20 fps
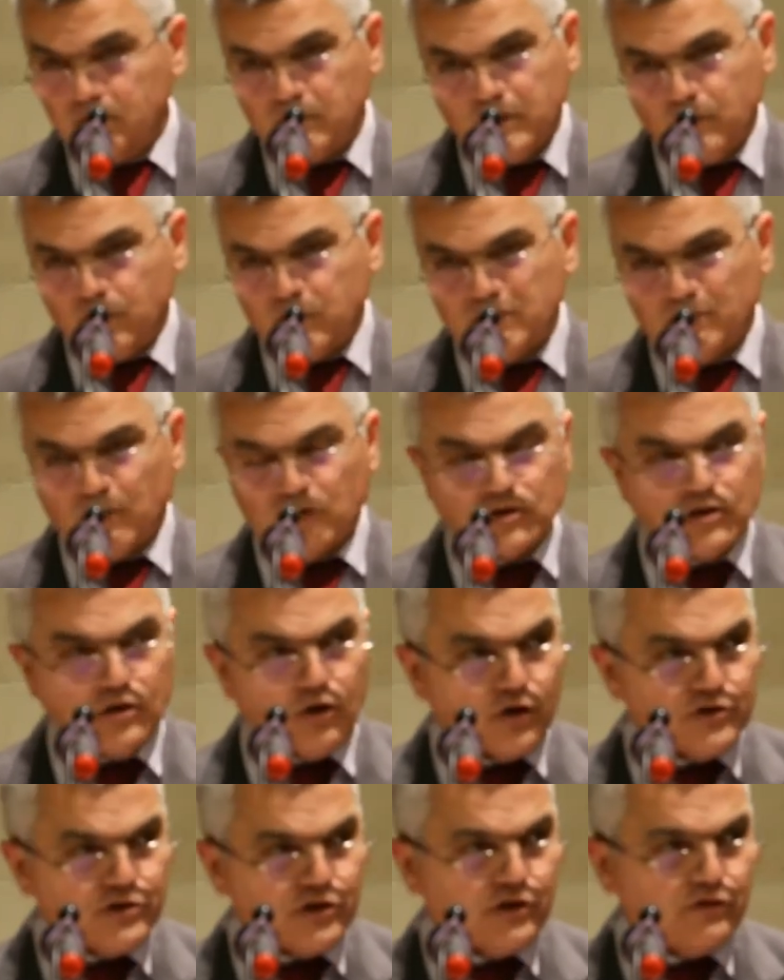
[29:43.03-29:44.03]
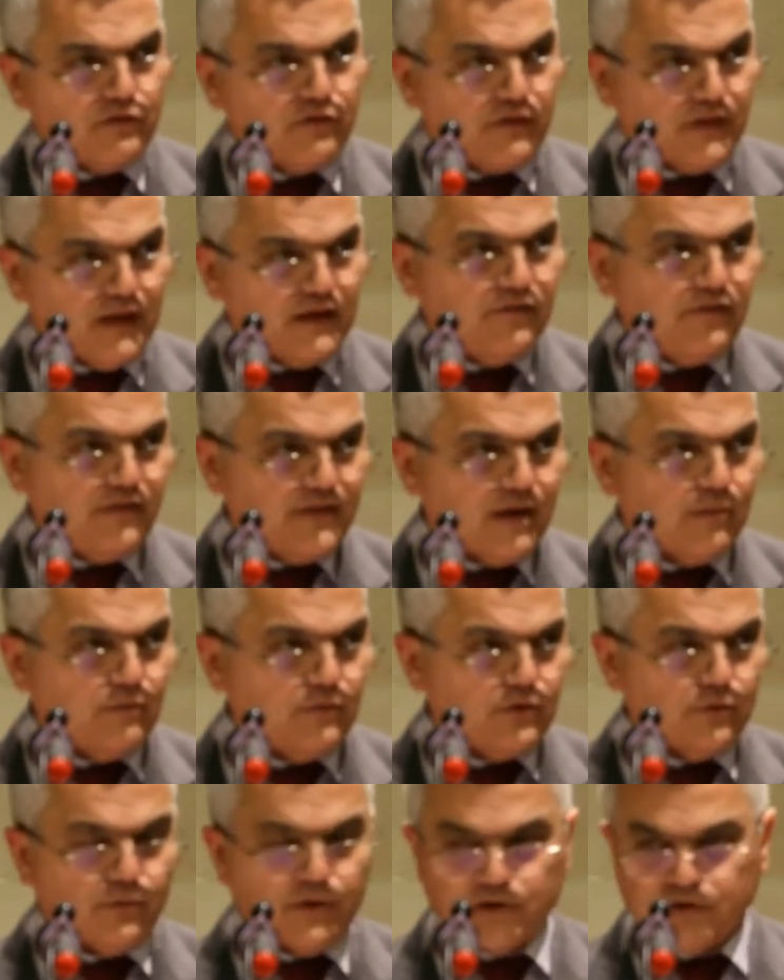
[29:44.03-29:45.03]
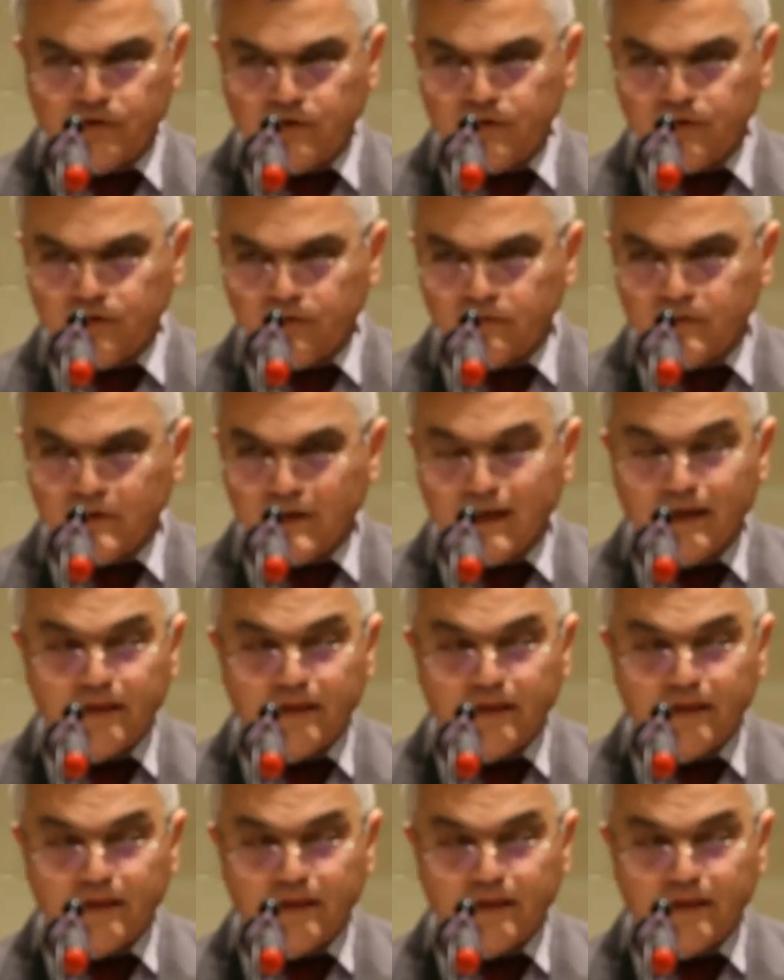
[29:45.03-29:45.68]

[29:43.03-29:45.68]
It was the most logical thing for them to wish to do.